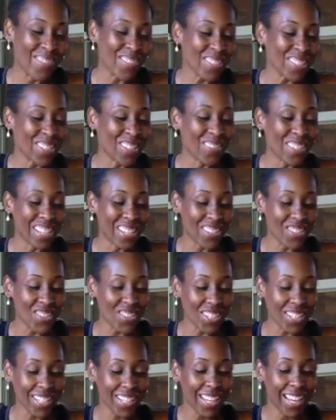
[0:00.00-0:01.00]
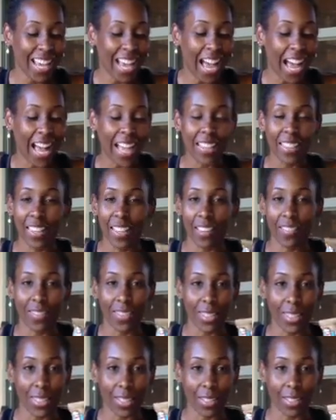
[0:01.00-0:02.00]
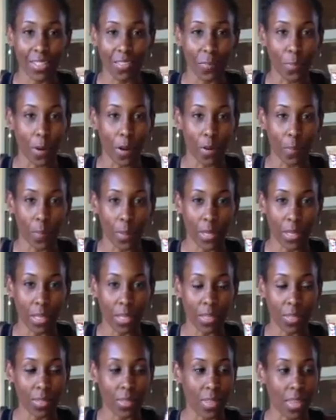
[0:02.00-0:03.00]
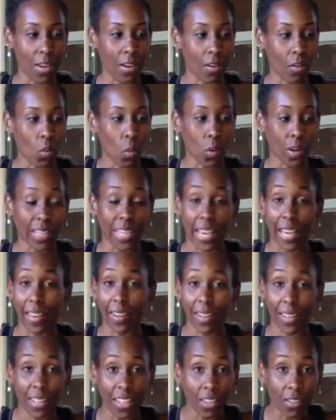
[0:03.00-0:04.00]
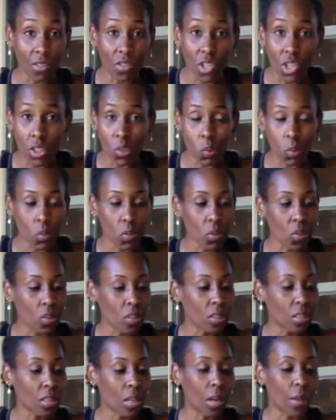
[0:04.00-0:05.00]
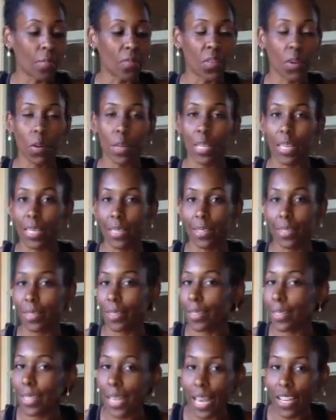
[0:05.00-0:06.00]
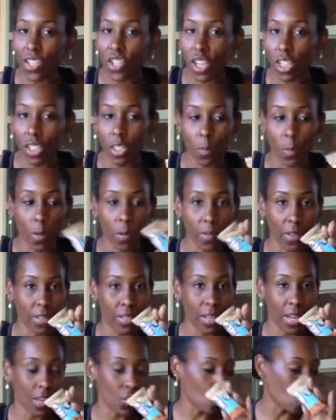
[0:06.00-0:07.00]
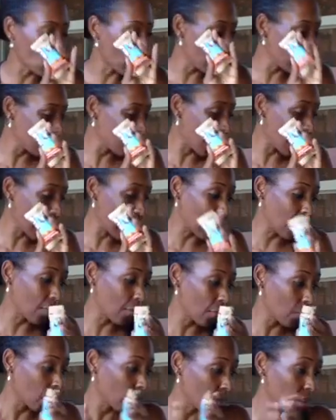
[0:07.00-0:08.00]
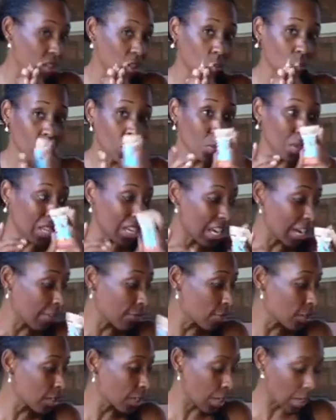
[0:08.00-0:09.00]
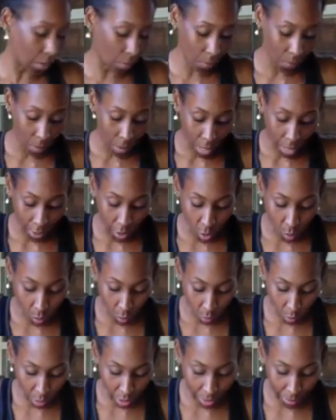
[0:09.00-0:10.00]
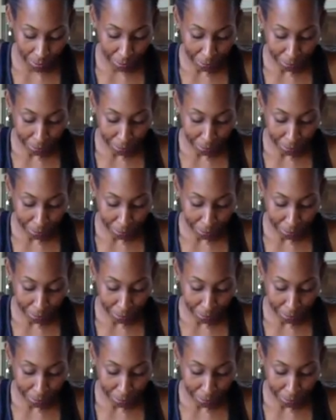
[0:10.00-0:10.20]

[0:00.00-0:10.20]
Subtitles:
some energy. I love these Clif Bar Minis. They're organic energy sources, very easily digestible. They taste great. I have this with me every time I do a run.